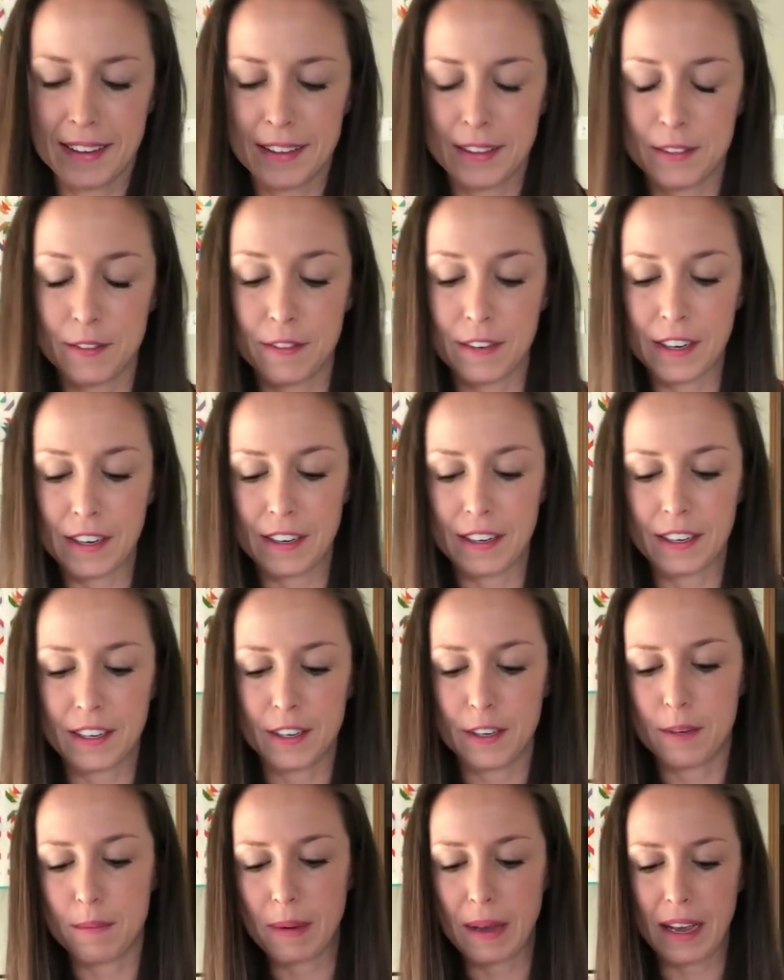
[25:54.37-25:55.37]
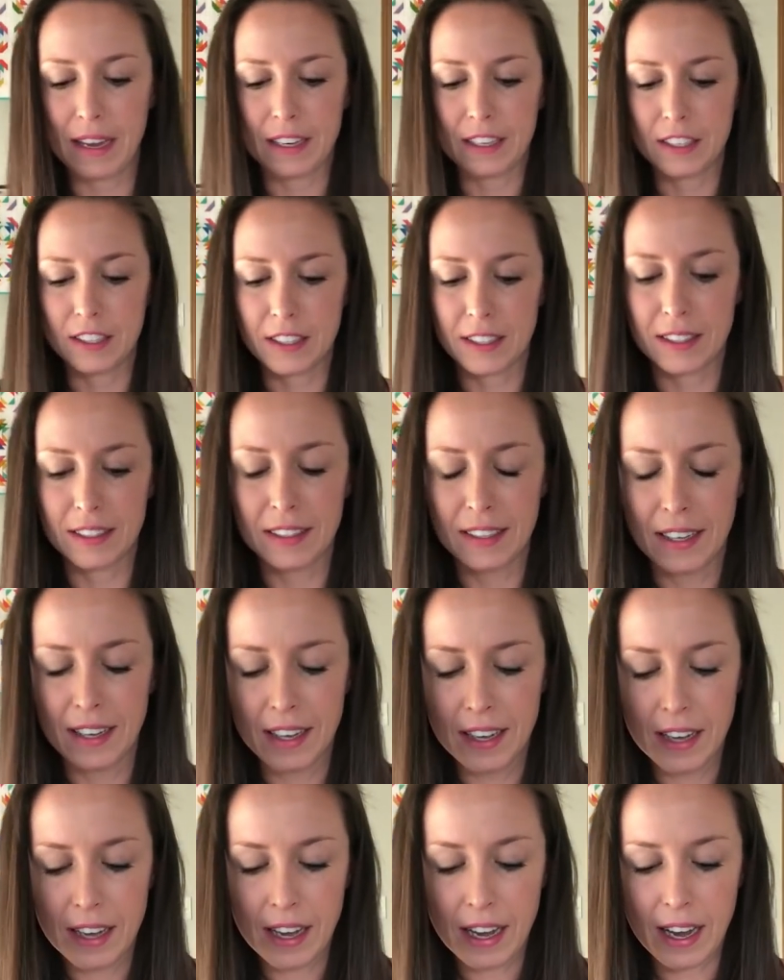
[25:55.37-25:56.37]
It's very cute packaging.
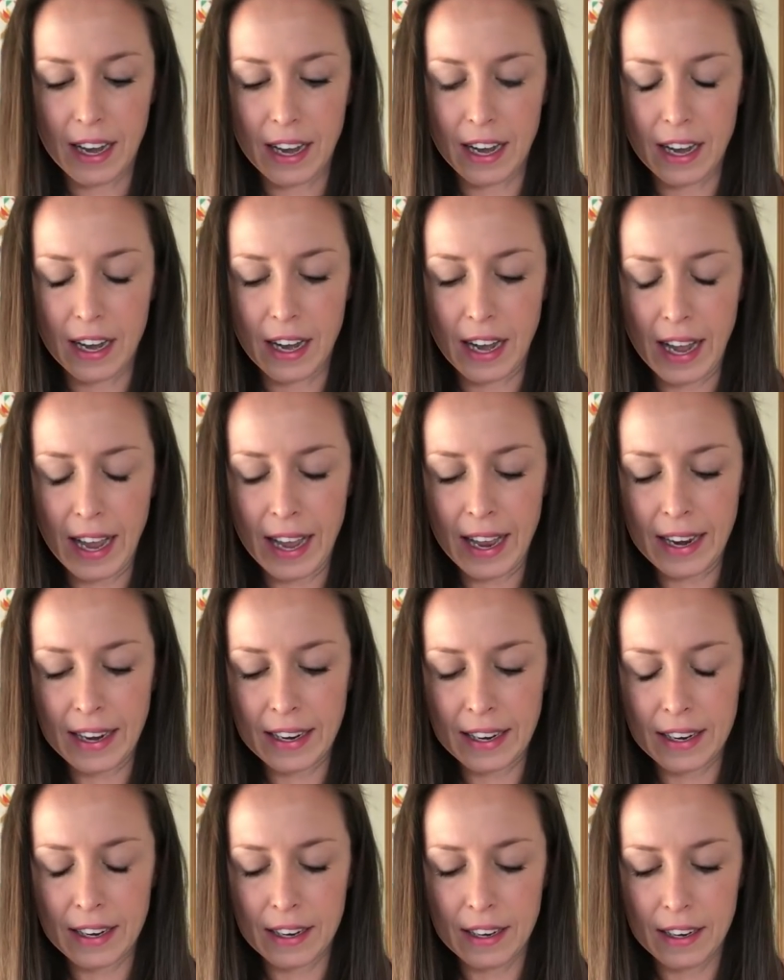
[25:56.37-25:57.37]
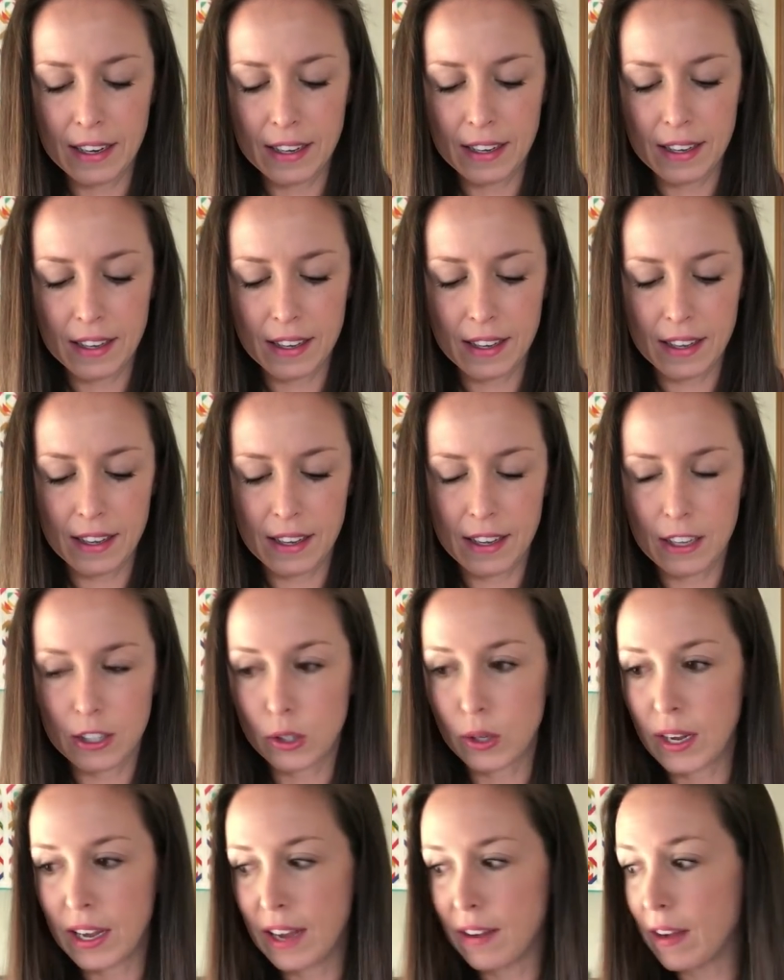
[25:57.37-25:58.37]
Uh, and
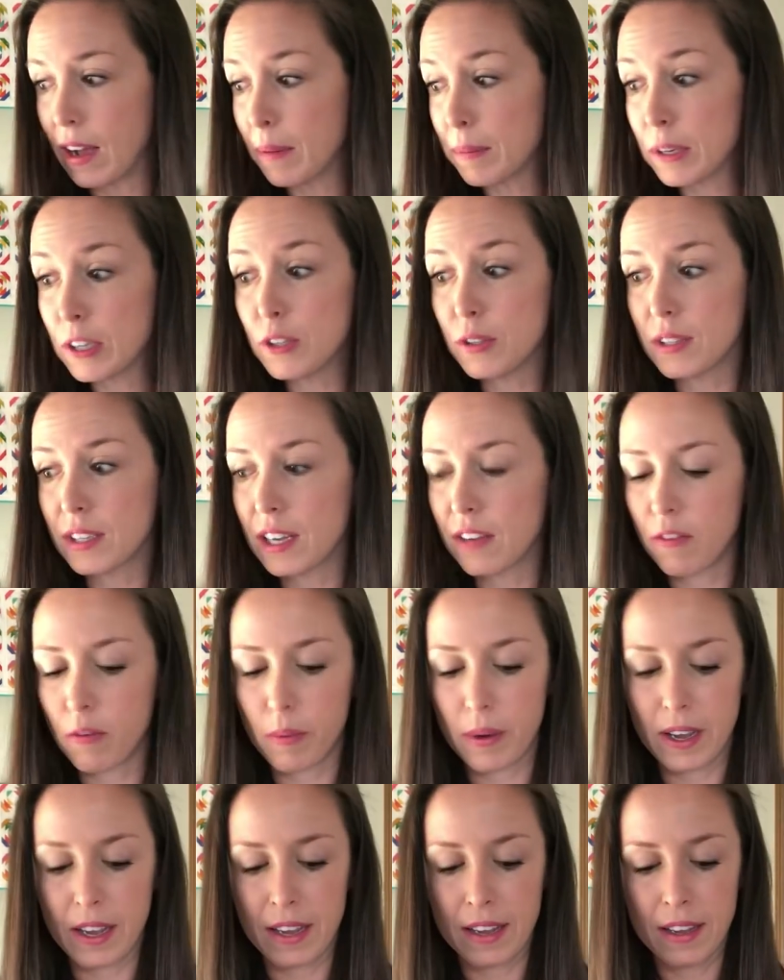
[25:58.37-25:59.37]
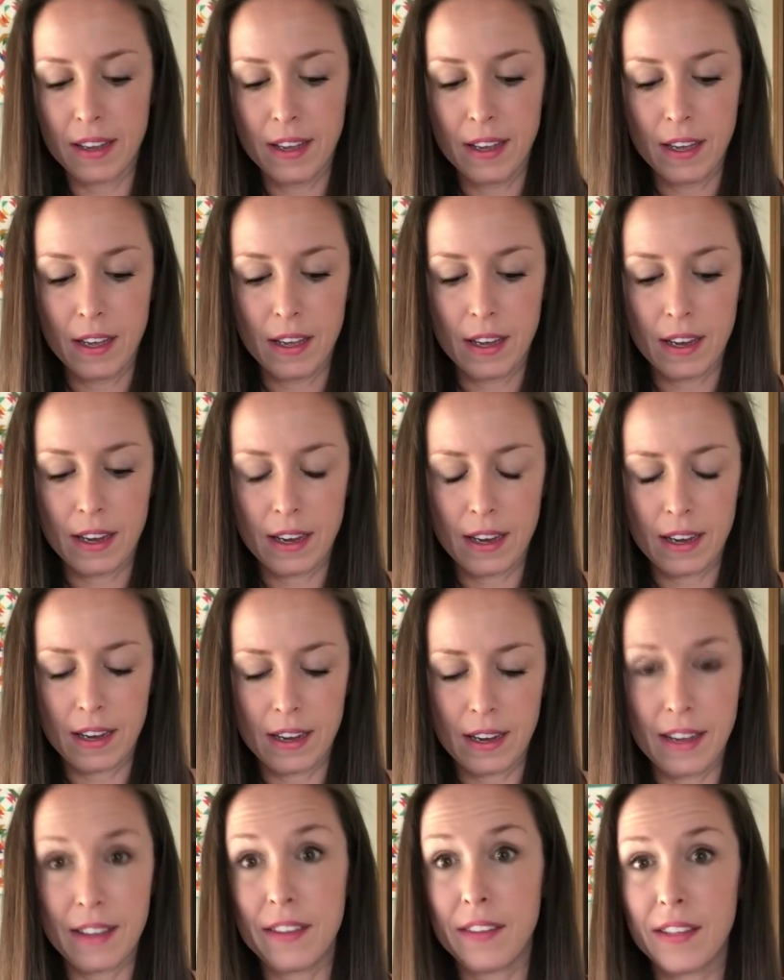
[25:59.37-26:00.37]
so I am going to do the giveaway,
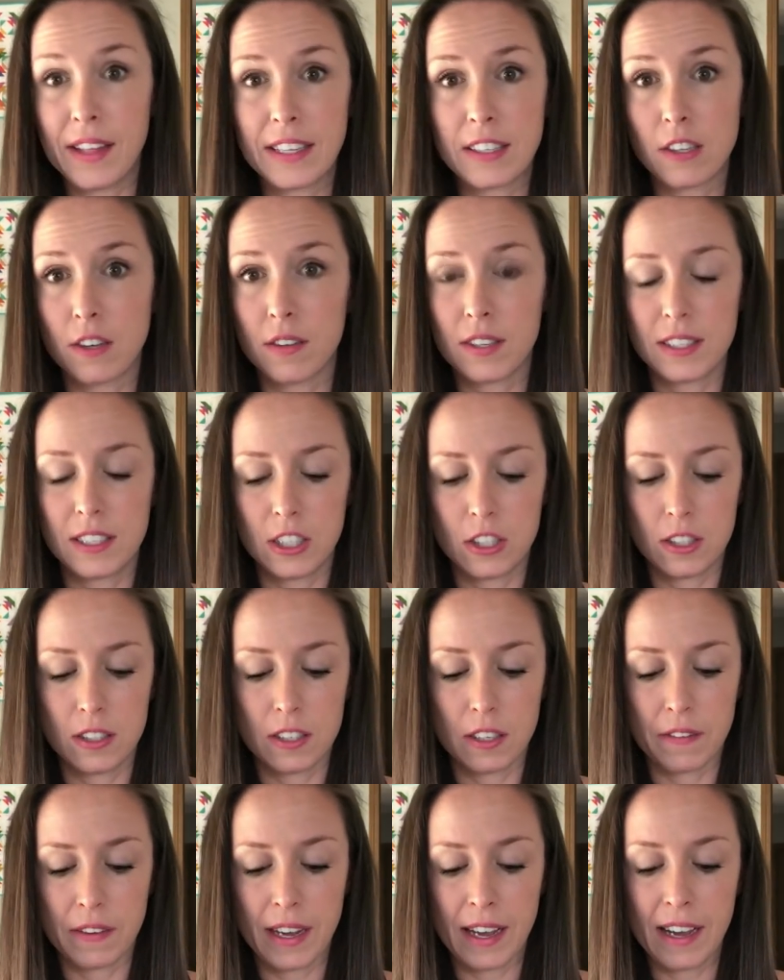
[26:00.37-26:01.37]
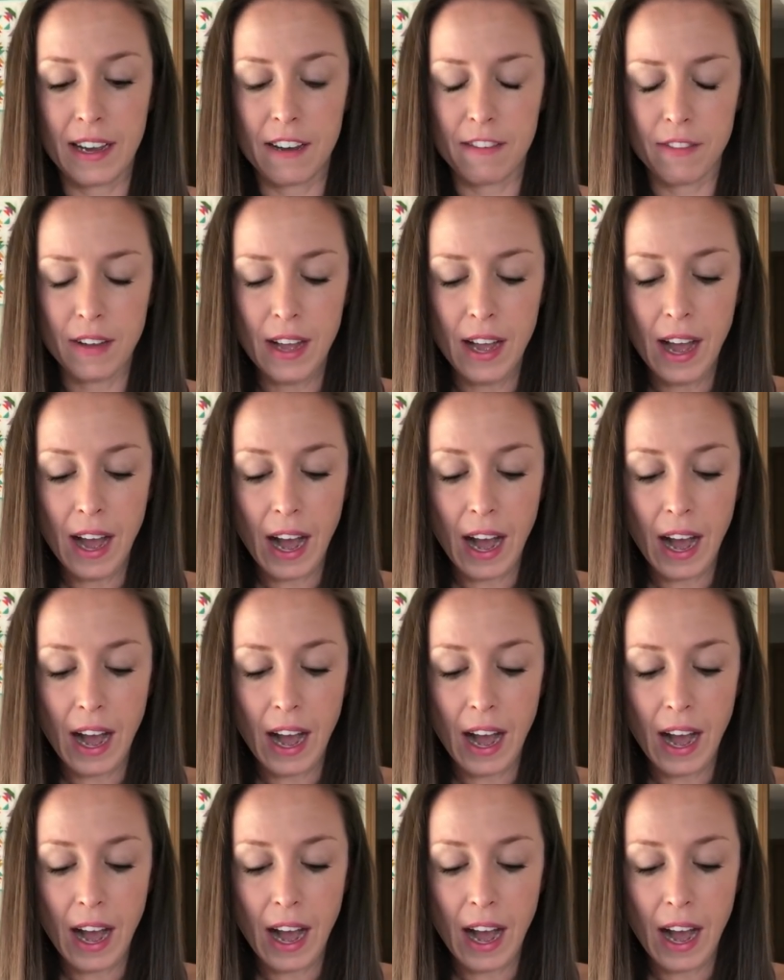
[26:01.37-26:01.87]
uh, and then that's all the stitchy stuff I have.